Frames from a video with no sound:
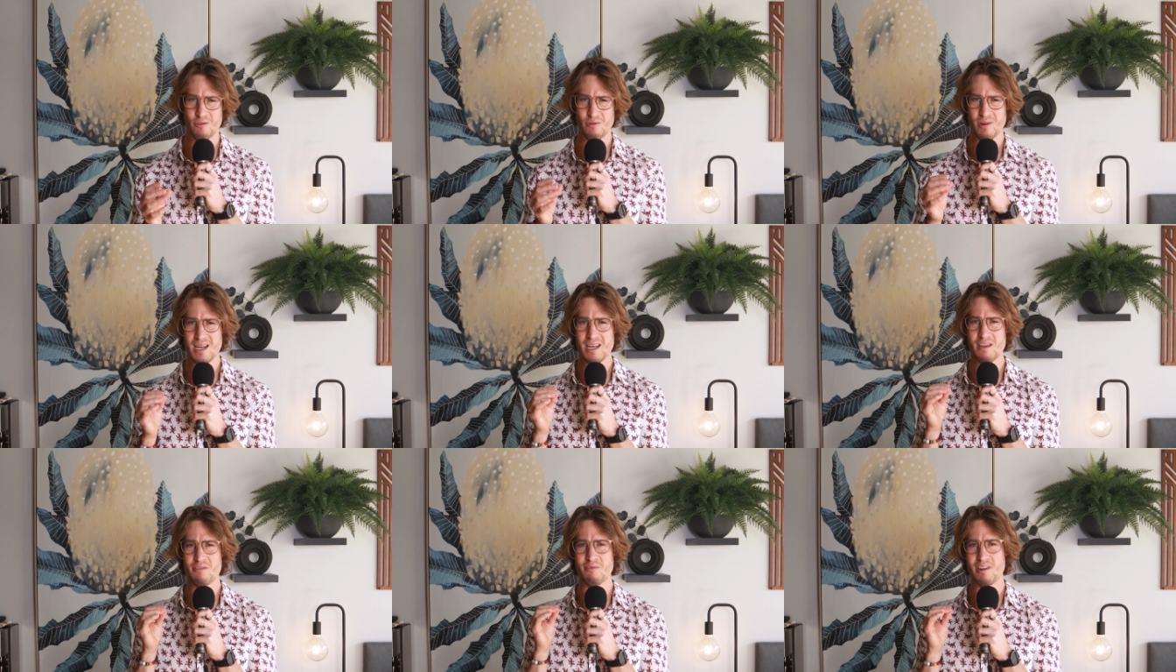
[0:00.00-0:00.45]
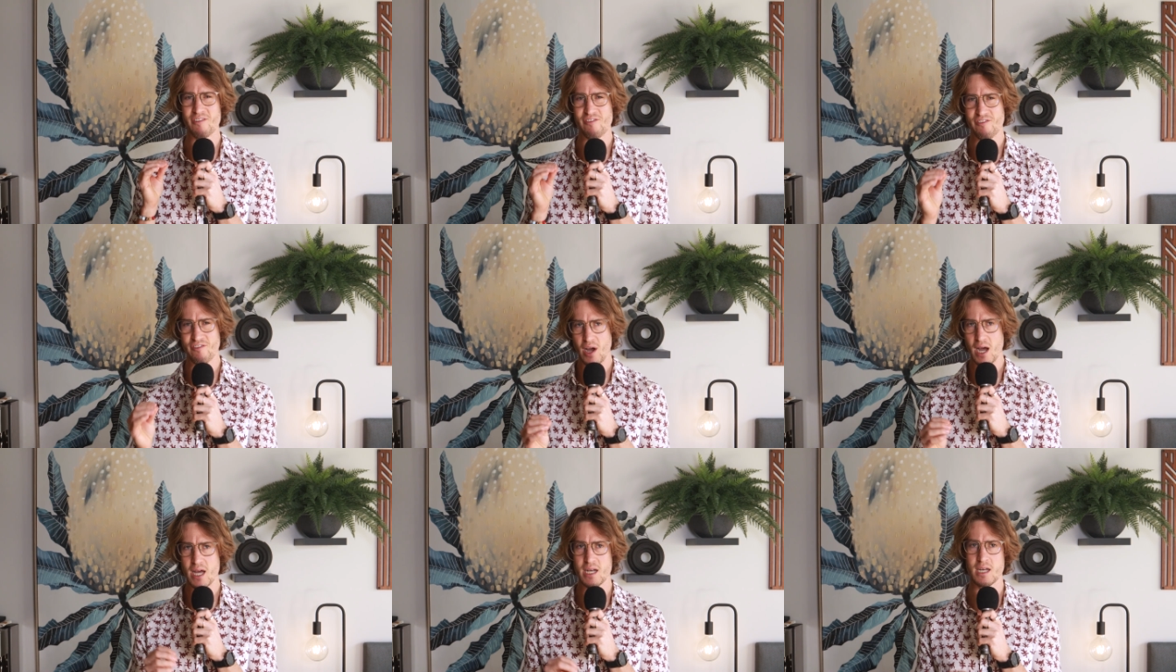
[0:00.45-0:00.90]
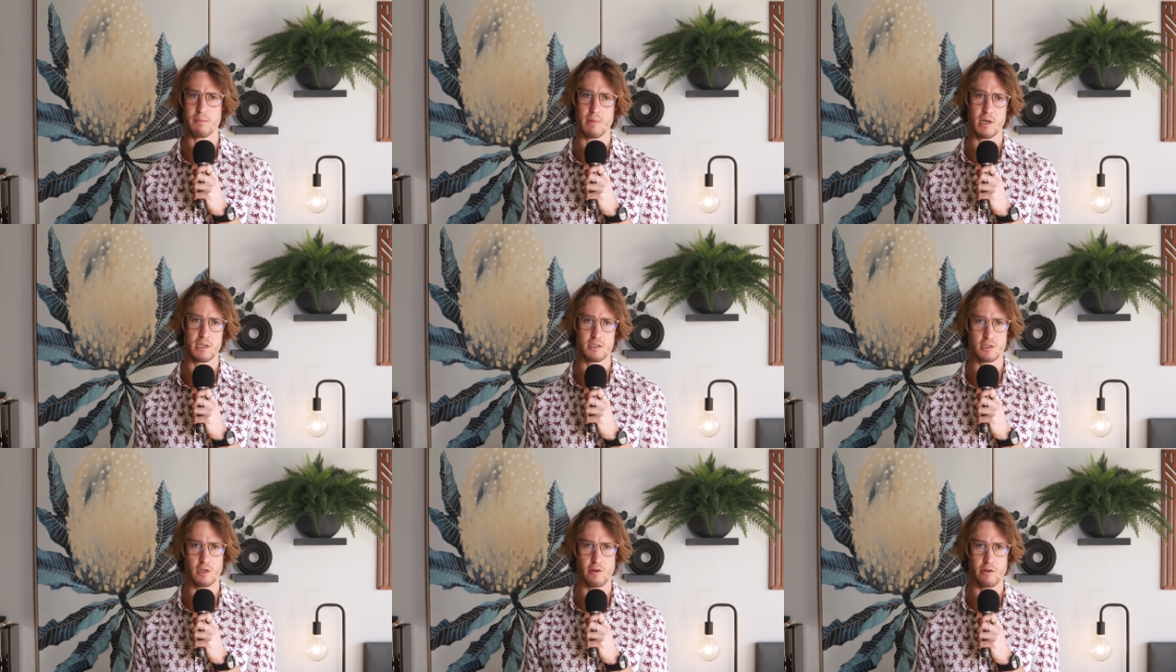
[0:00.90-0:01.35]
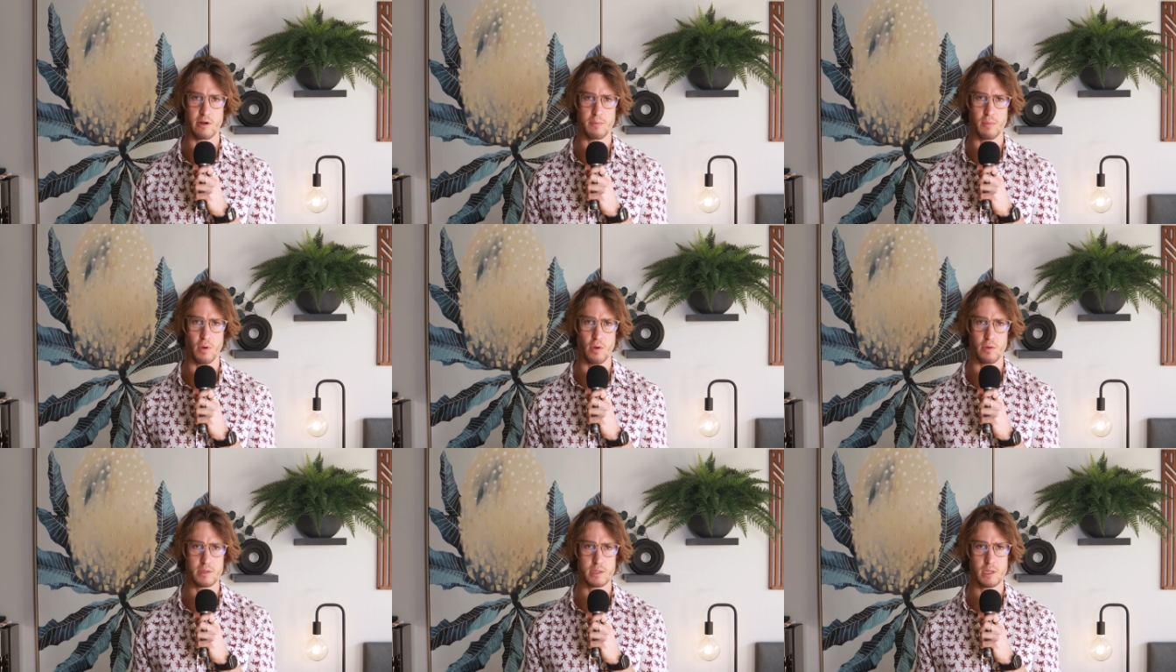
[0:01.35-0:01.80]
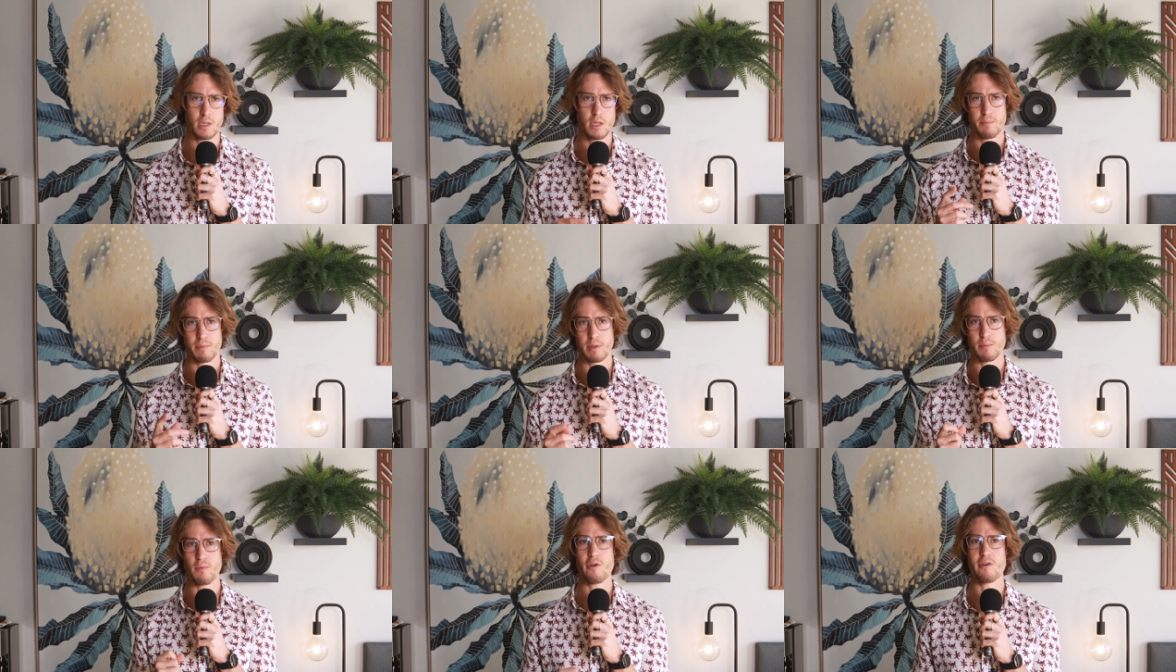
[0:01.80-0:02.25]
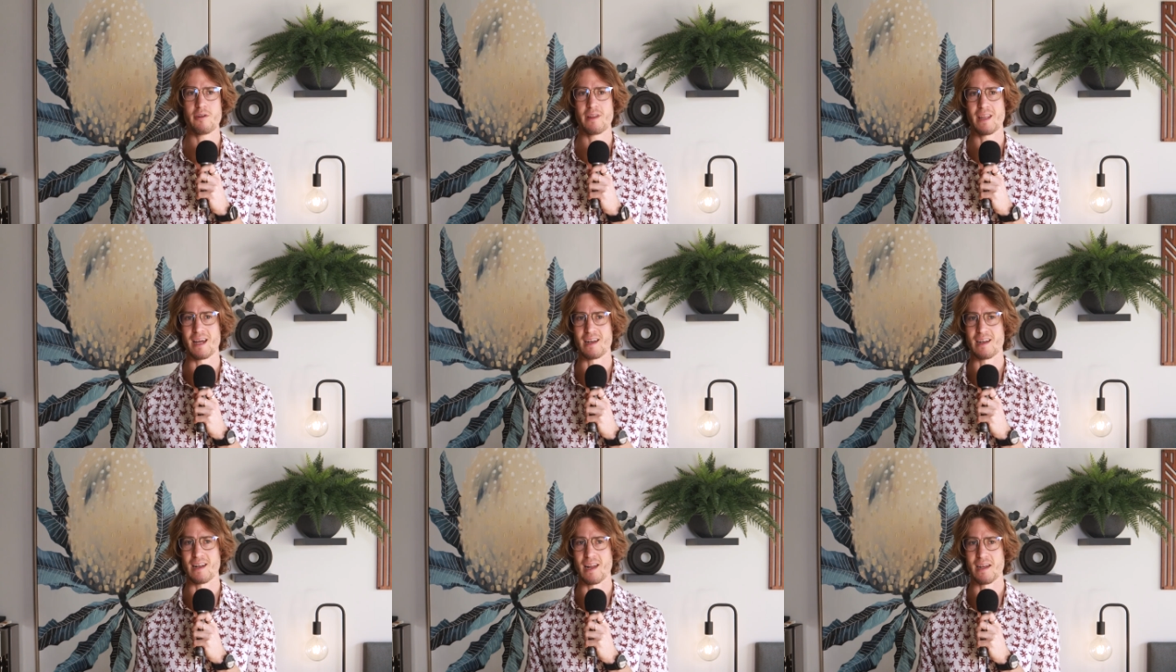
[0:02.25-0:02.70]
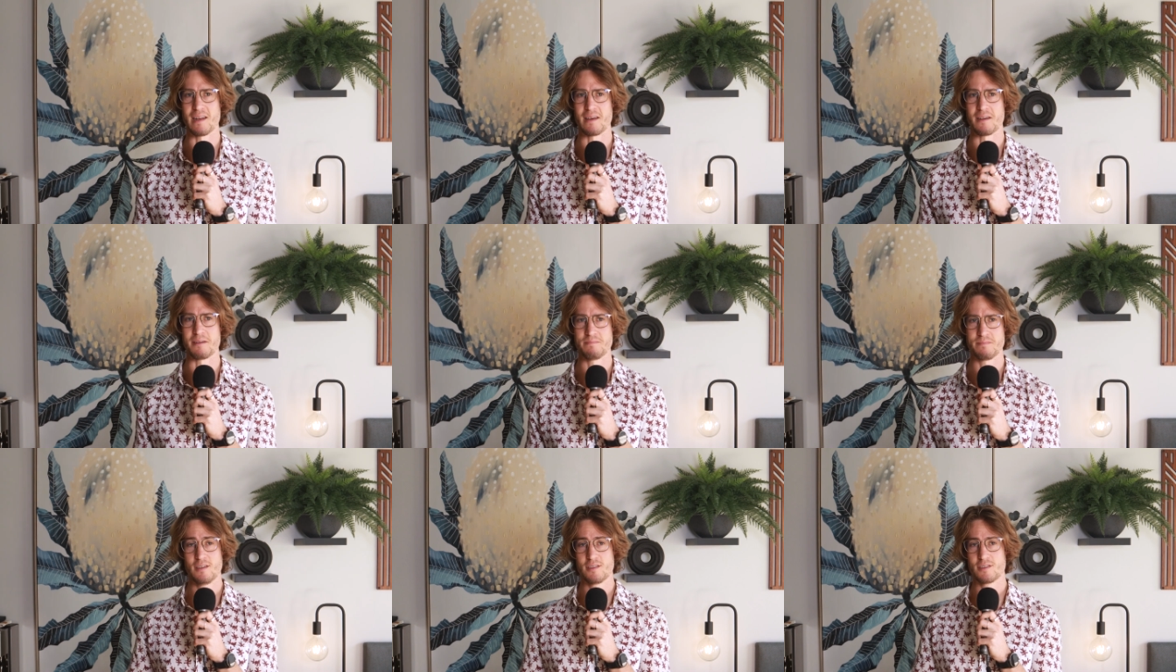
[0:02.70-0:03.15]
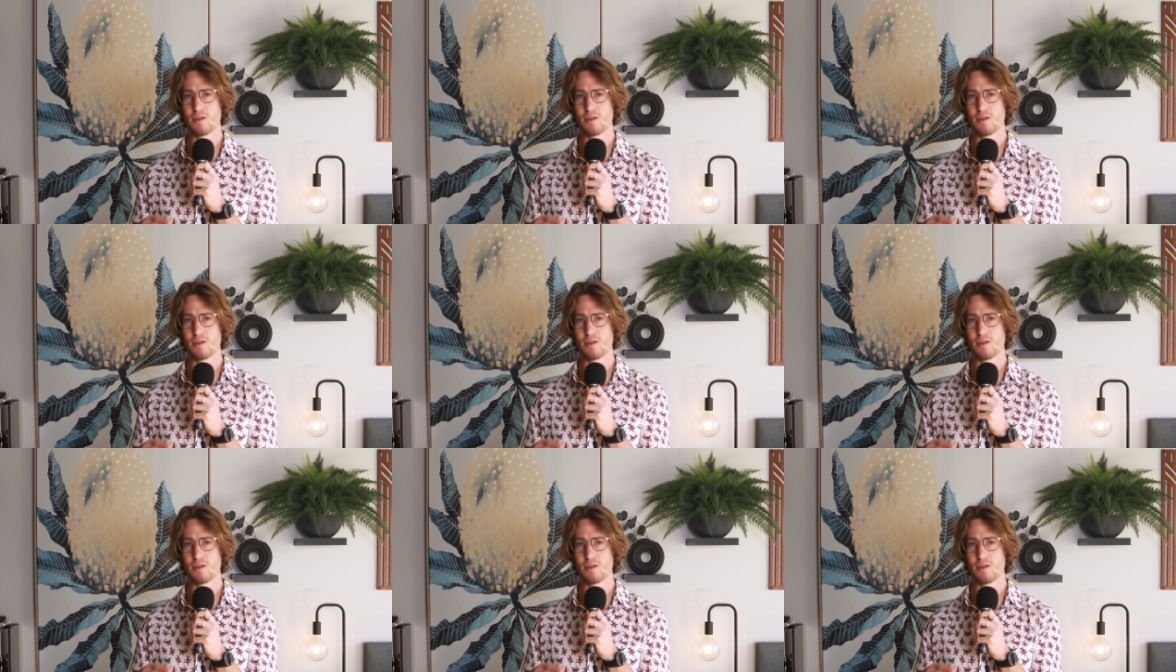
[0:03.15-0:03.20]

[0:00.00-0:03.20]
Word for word: really refining my my storyboard, but more on that later.